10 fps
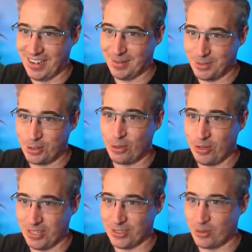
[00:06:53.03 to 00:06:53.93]
and I'm
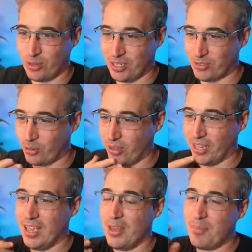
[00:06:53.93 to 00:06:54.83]
scrolling and scrolling and scrolling.
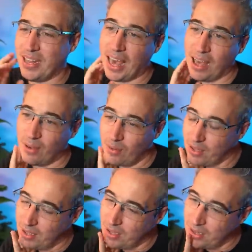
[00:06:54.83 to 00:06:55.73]
Ben, how
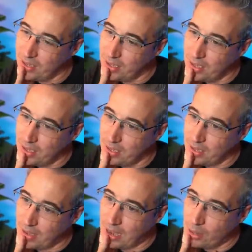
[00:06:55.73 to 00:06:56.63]

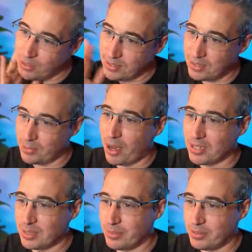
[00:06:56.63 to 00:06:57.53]
how is this
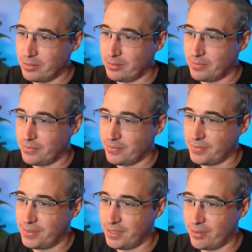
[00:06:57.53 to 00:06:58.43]
possible
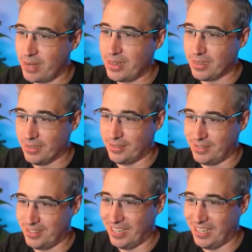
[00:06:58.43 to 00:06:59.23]
to create this